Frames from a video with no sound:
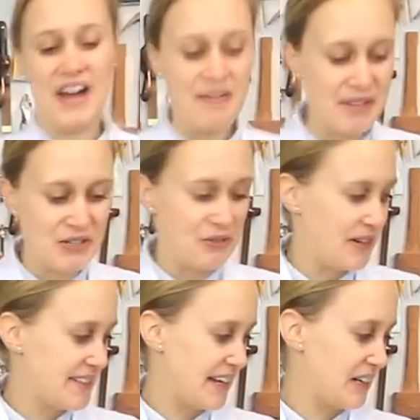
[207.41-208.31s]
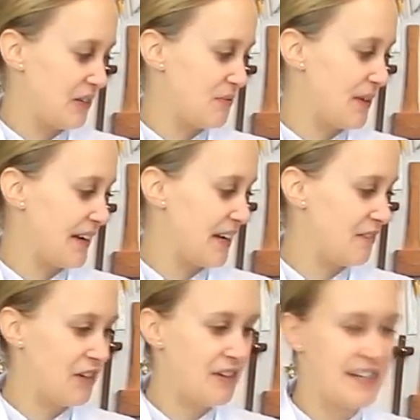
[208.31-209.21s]
I'm not sure exactly what I have
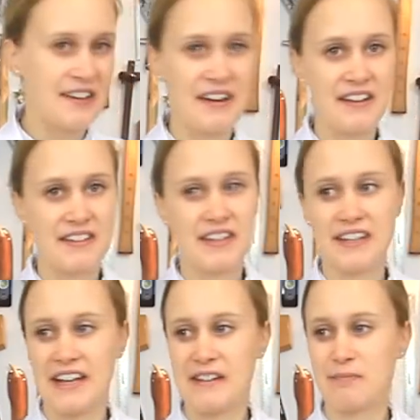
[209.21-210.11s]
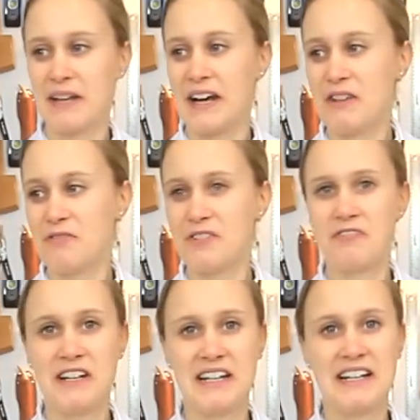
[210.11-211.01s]
learned here other than that plywood
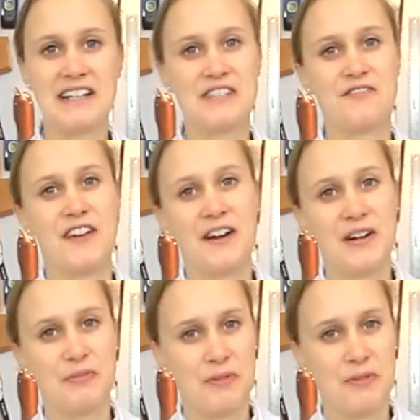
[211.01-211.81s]
really is very